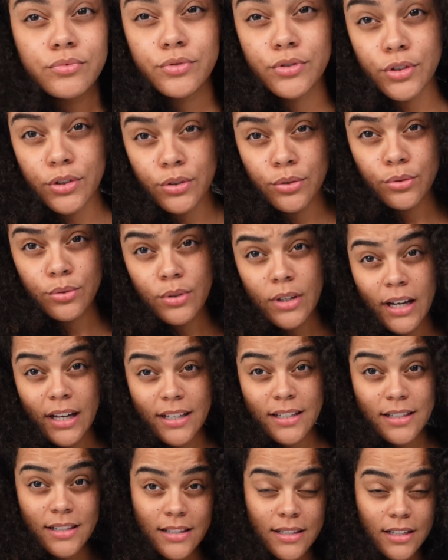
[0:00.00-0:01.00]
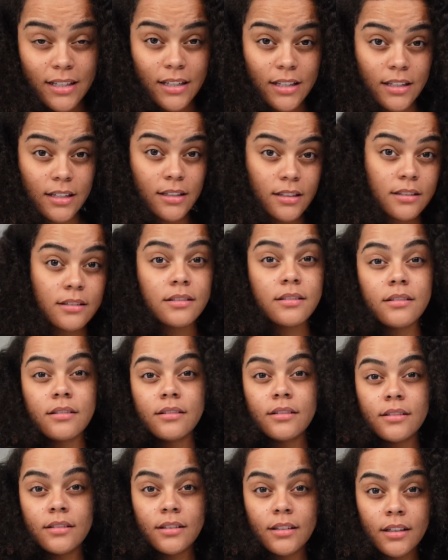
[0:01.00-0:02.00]
Do you guys see
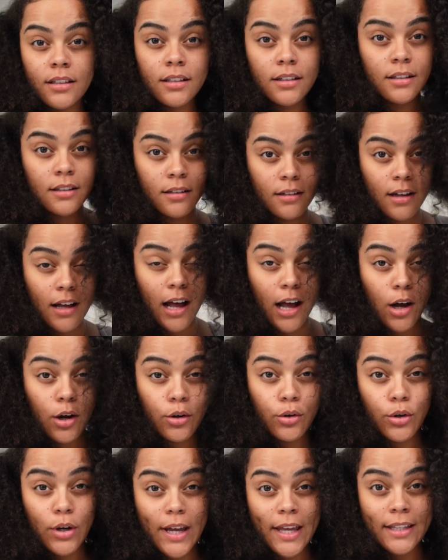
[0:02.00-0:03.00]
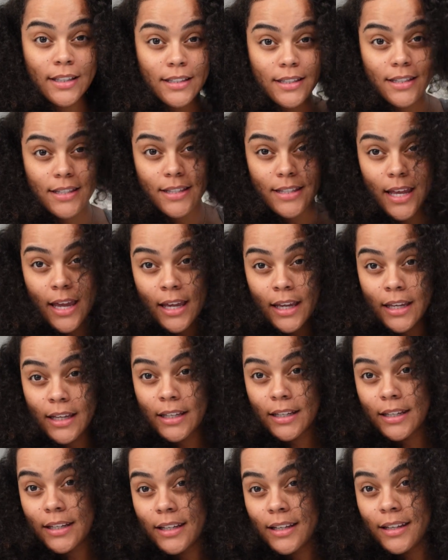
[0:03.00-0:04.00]
how
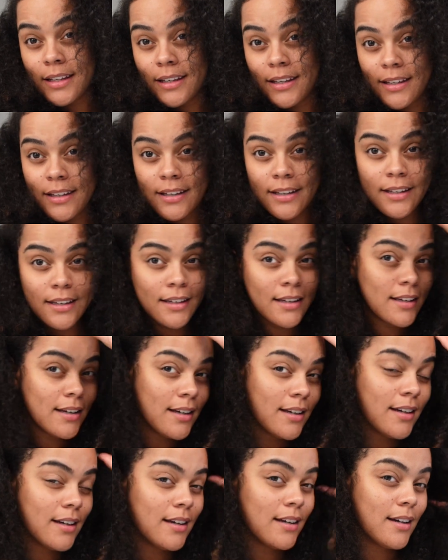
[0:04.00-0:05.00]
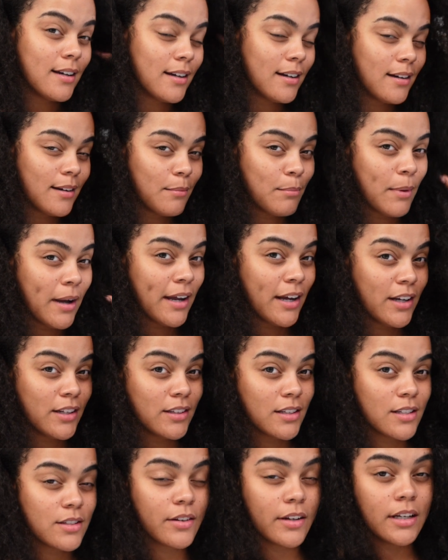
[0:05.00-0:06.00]
insane my hair
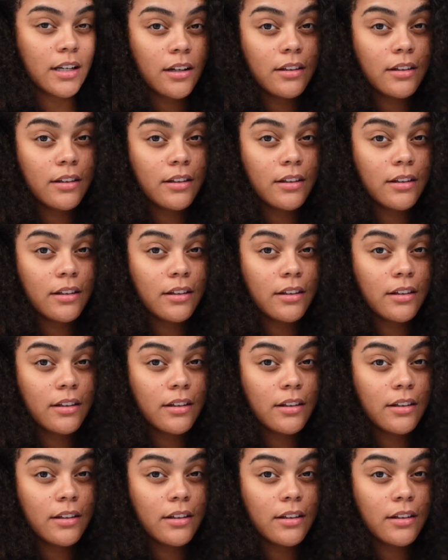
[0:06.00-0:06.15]
looks right